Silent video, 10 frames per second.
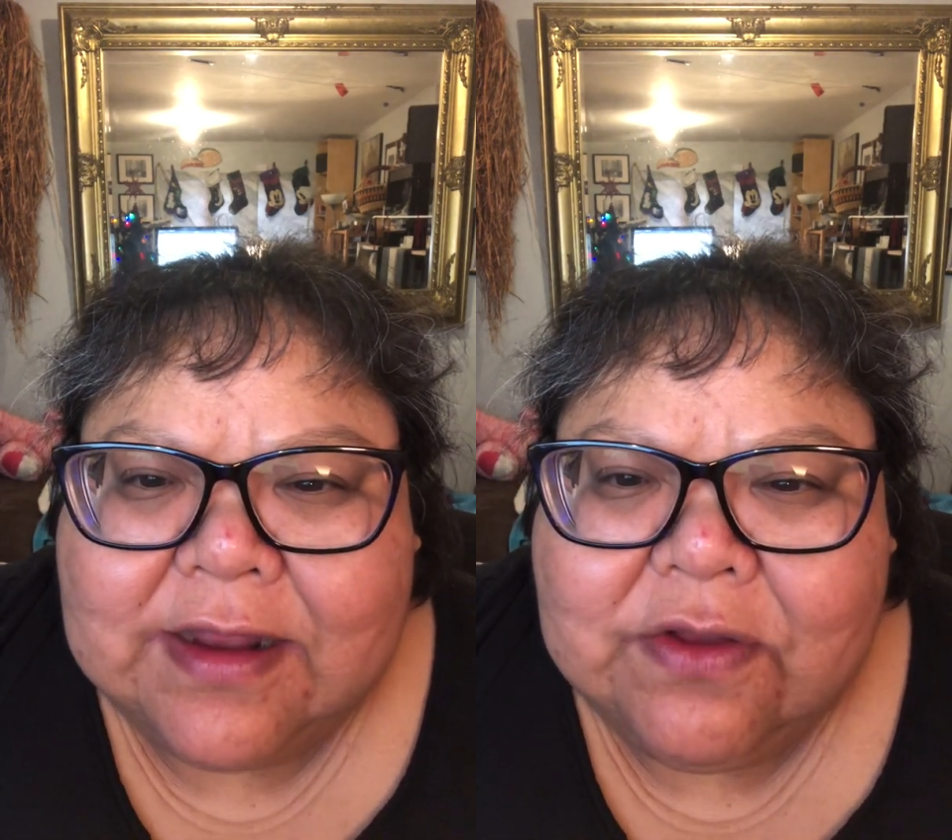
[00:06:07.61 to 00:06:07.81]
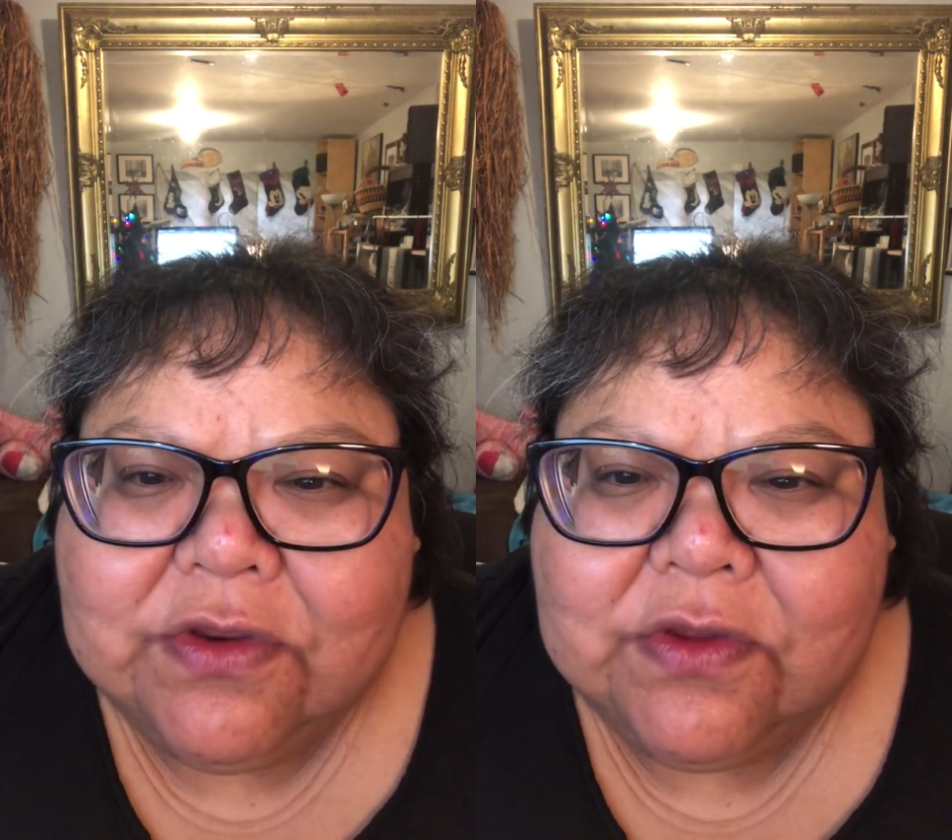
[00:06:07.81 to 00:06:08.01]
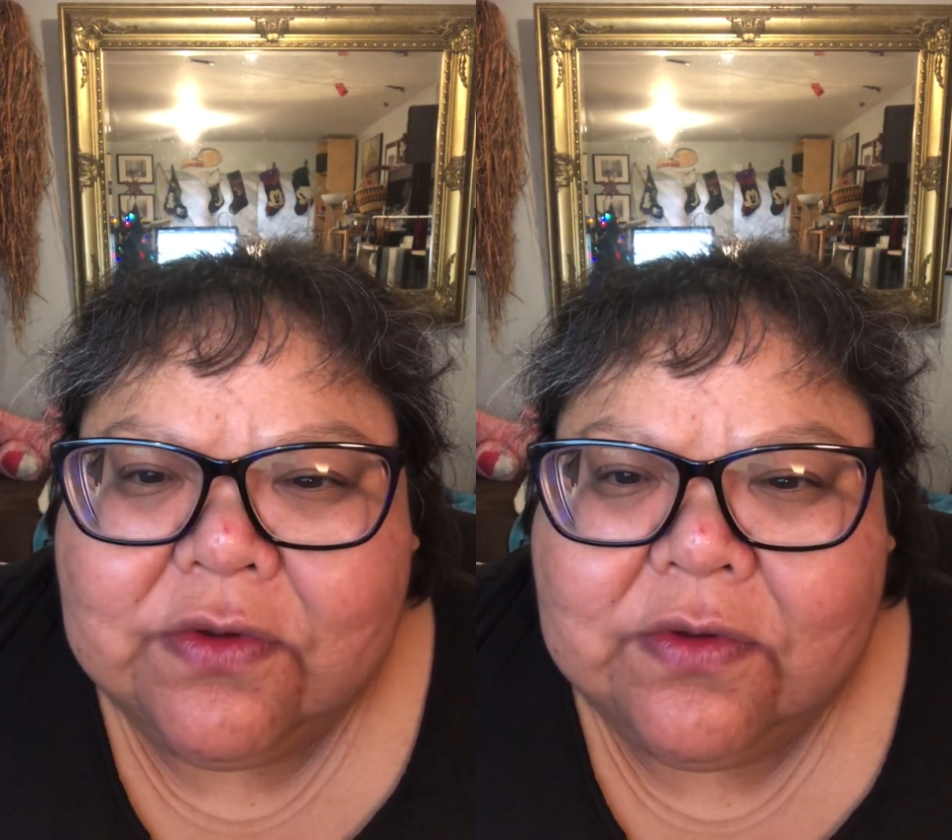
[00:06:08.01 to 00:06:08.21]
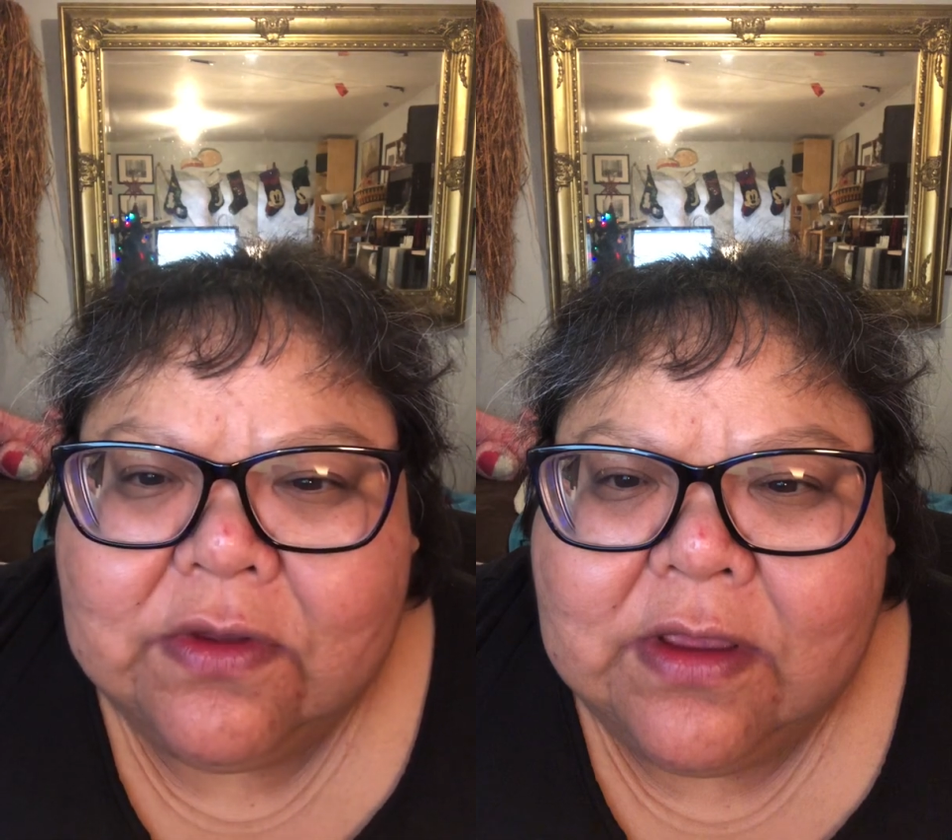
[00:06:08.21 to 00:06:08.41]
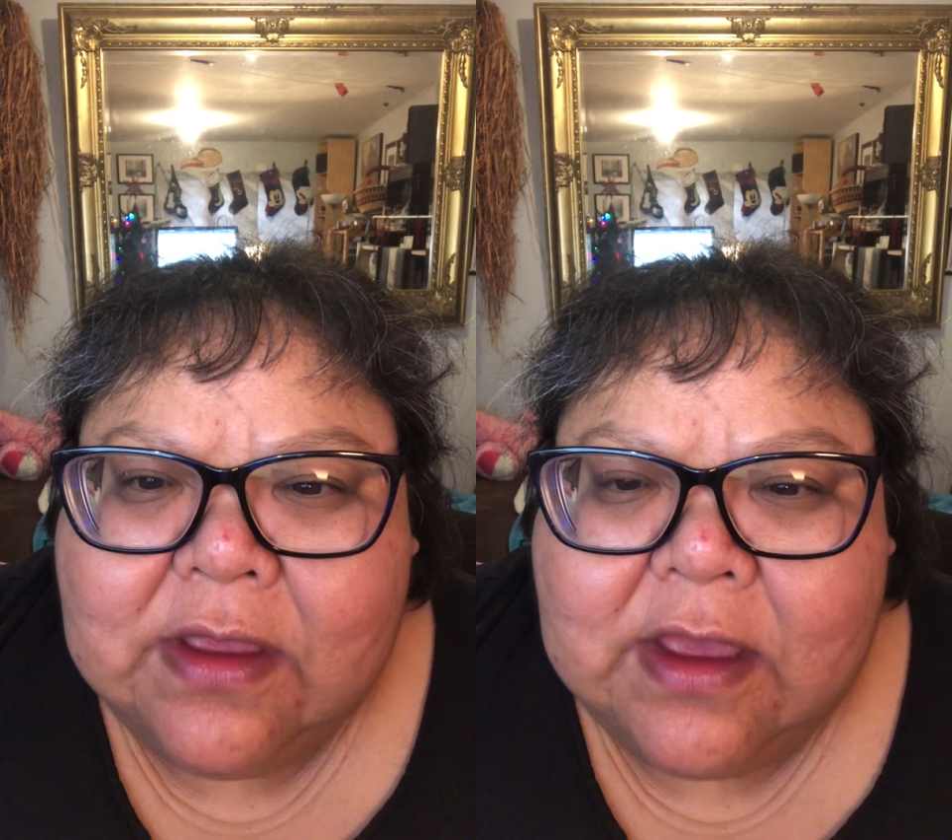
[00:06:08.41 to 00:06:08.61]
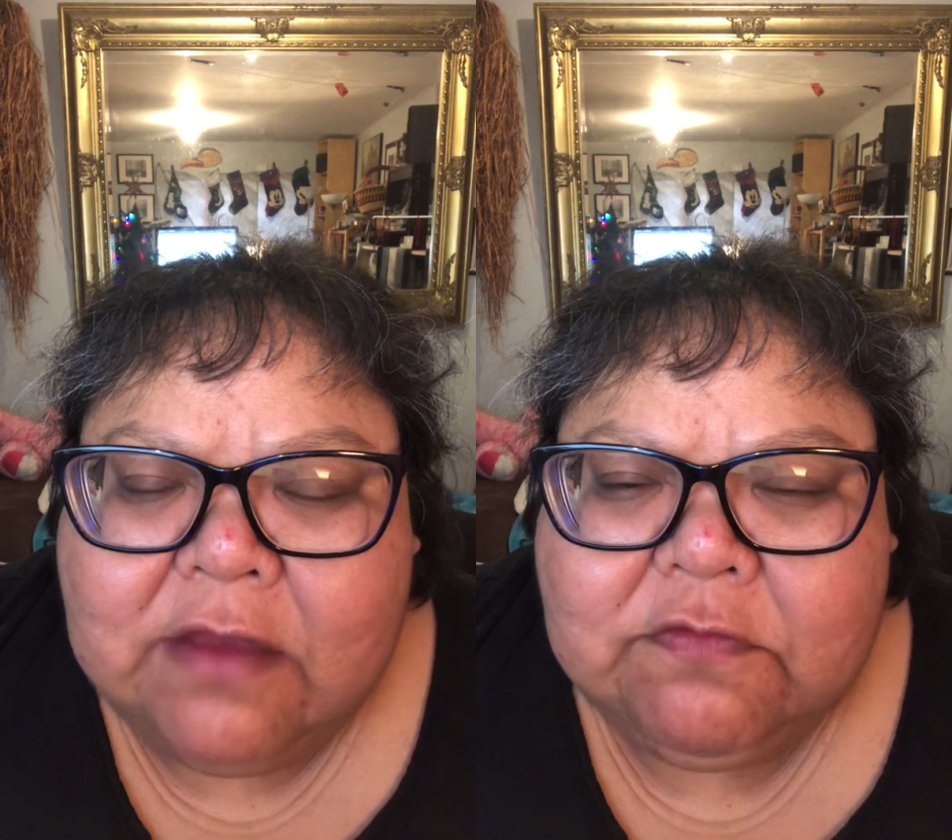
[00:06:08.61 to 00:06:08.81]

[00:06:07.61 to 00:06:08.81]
How do you have